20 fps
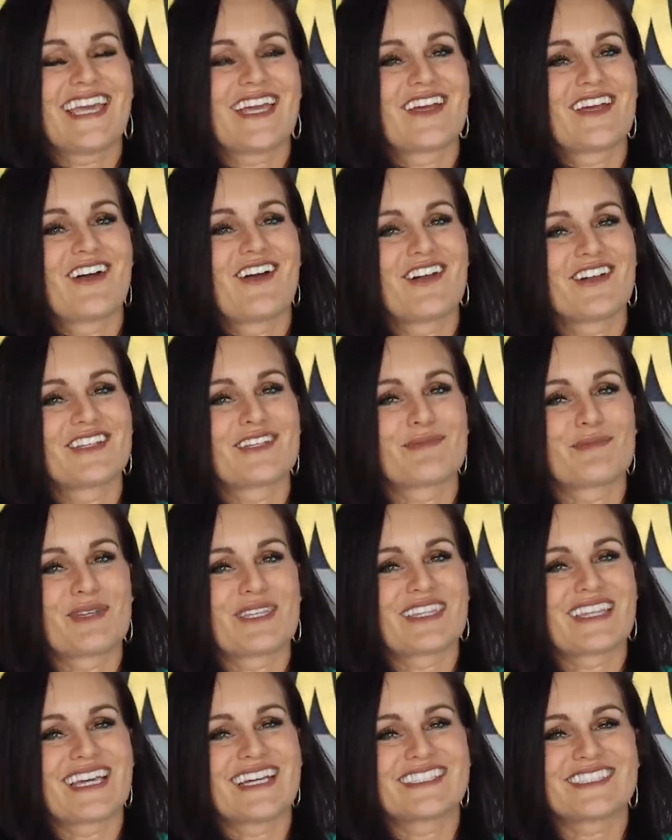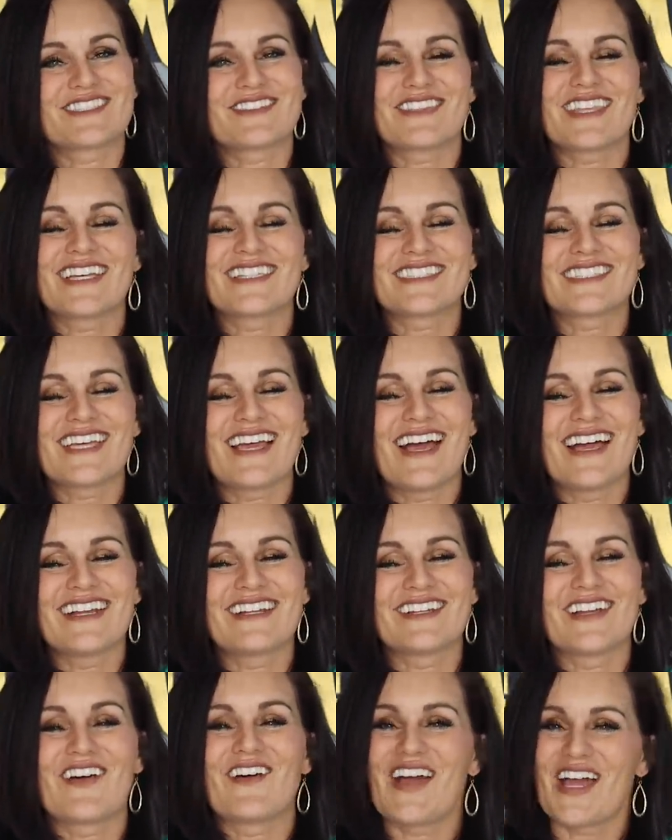Can't hardly beat that. So that's, I
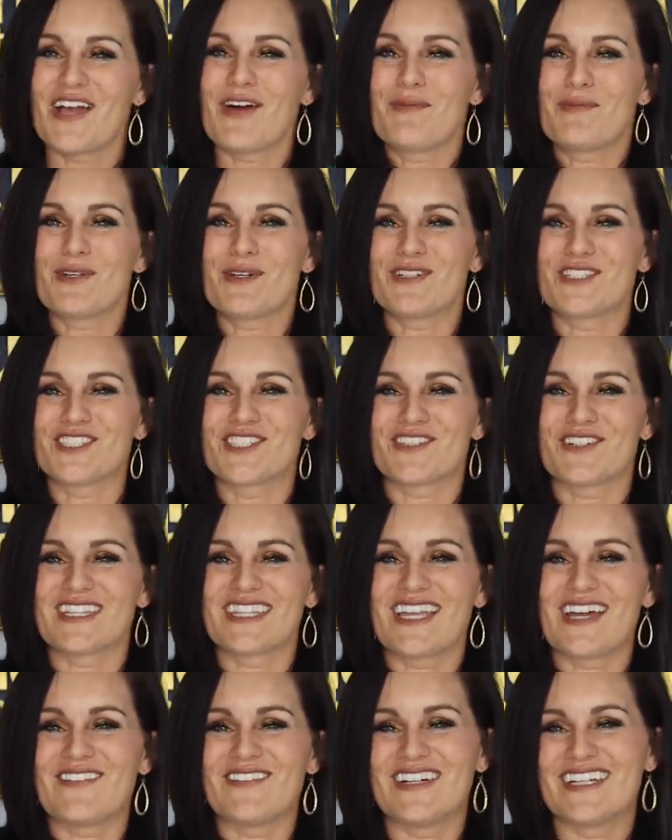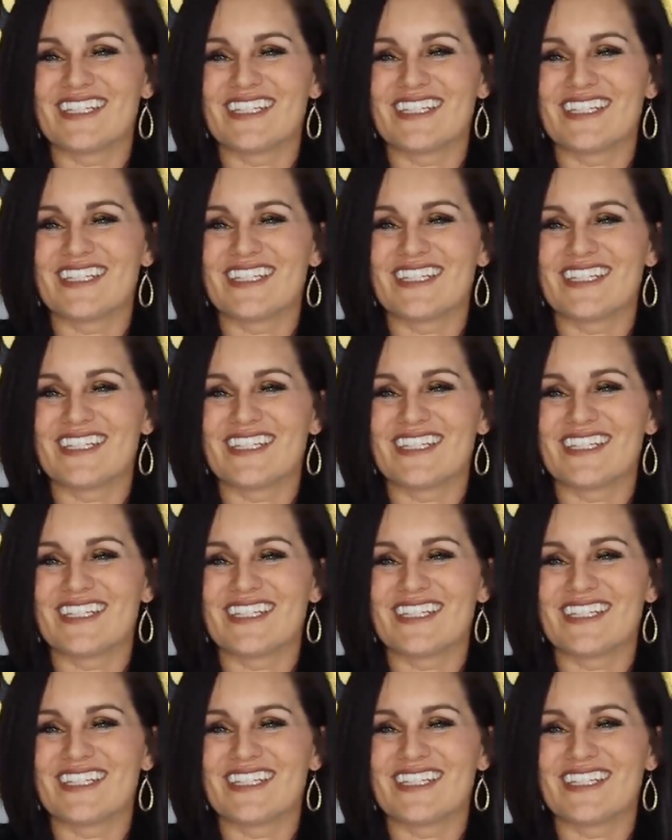don't know. I hope you enjoyed that